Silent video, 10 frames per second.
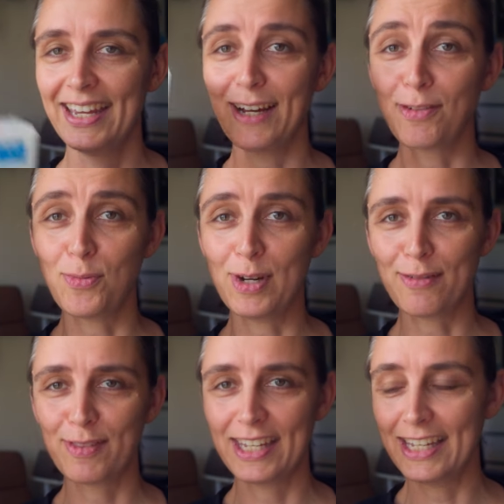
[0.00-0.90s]
I've got one
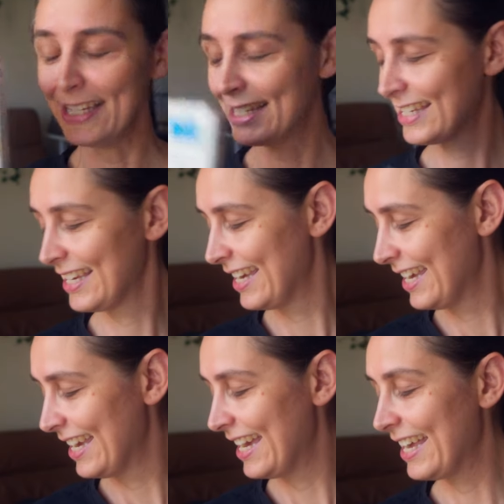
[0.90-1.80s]
of these,
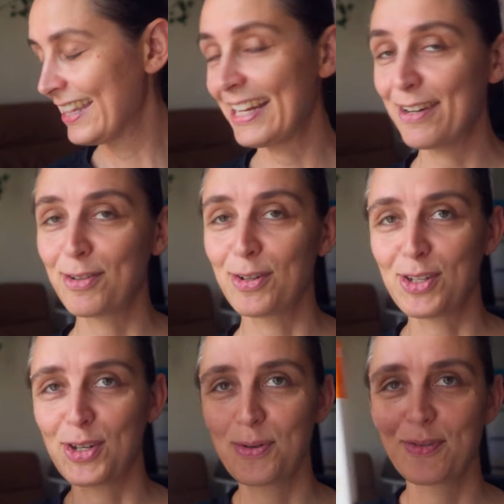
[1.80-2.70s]
and then I've got
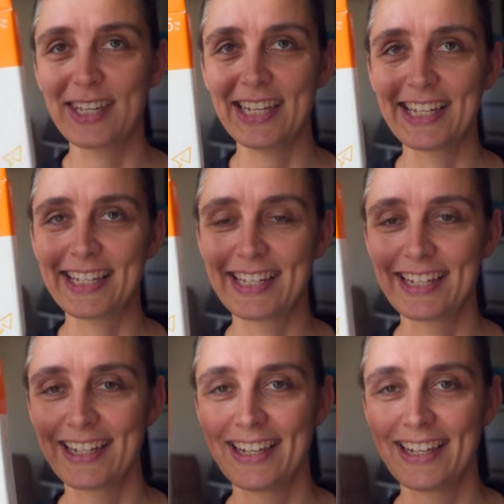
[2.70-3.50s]
two of these,